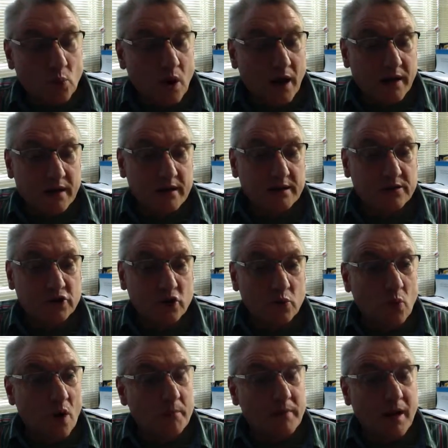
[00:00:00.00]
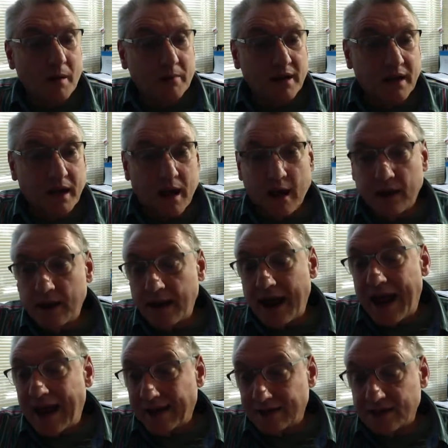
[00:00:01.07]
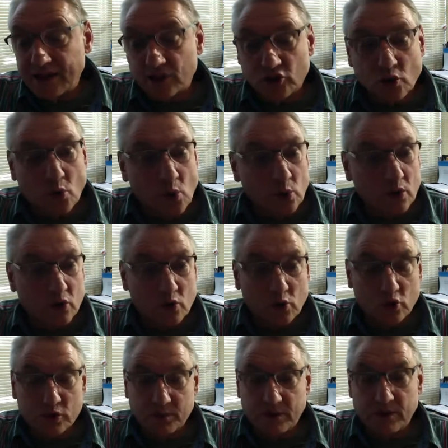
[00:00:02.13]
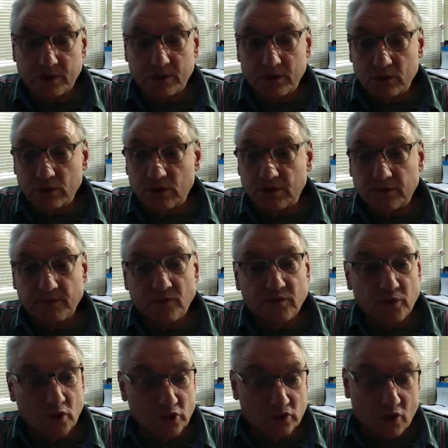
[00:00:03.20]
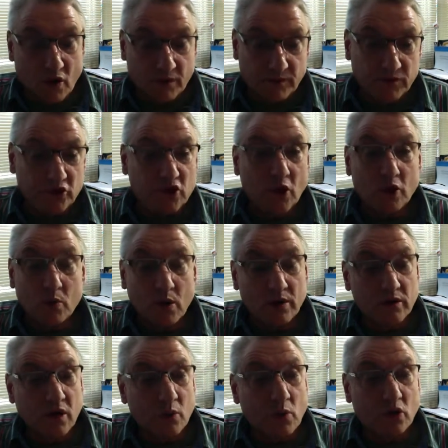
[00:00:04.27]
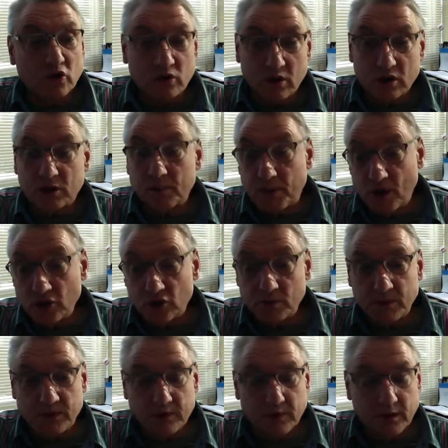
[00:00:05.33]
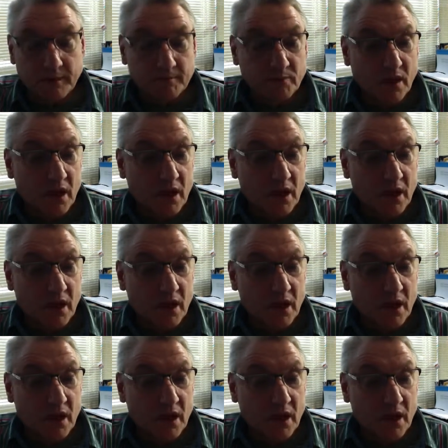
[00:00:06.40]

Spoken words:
One is you won't be able to get access to all the course materials, first off, and so you won't know what you're supposed to be doing.